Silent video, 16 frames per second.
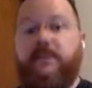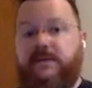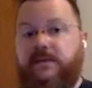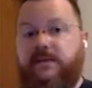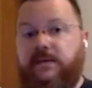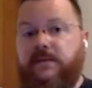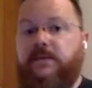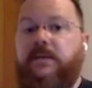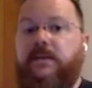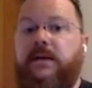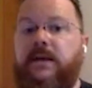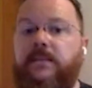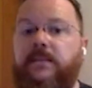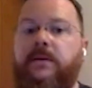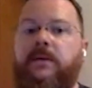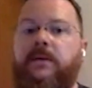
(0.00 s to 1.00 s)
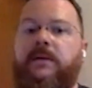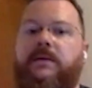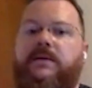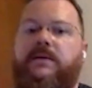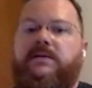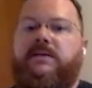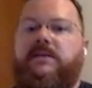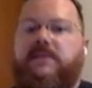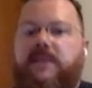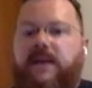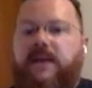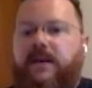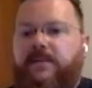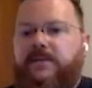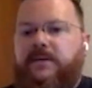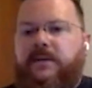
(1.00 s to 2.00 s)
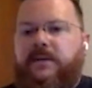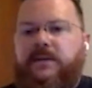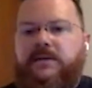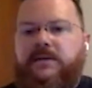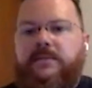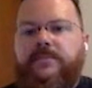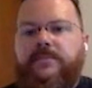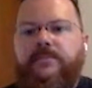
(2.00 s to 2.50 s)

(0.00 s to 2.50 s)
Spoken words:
less things in the heap, less things to garbage collect.